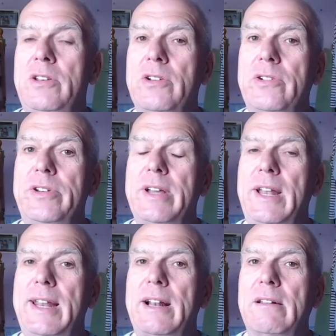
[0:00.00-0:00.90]
a
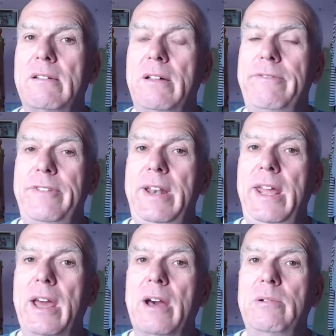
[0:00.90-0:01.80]
little
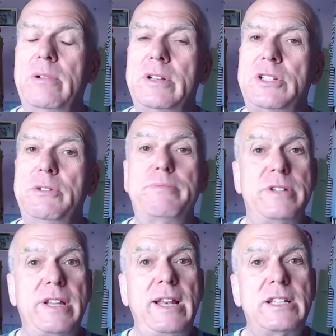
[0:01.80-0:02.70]
video to
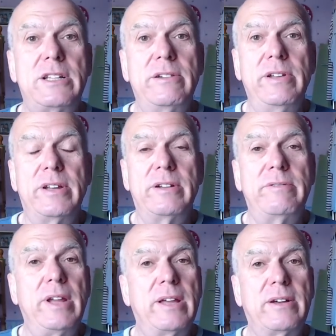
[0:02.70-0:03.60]
present to you
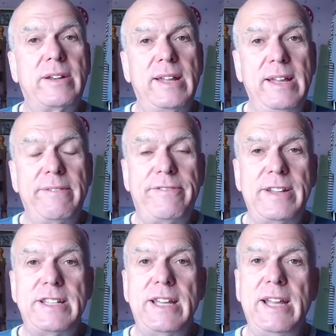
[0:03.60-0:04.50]
regarding
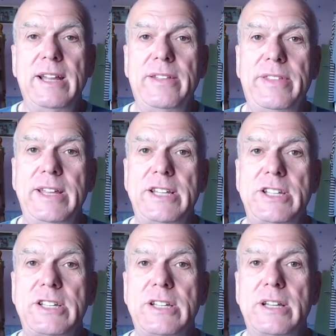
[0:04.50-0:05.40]
fitting
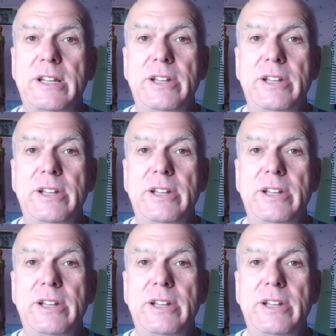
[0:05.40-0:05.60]
this